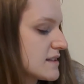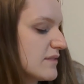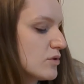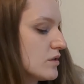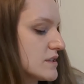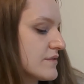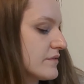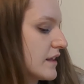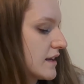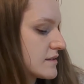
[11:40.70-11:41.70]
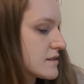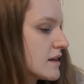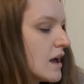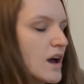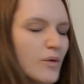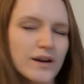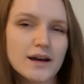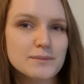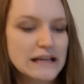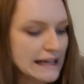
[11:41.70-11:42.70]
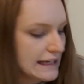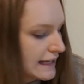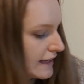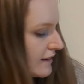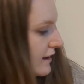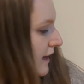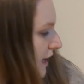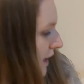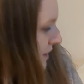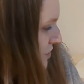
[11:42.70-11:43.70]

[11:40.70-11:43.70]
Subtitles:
and they've all got different things. When I'm cleaning, I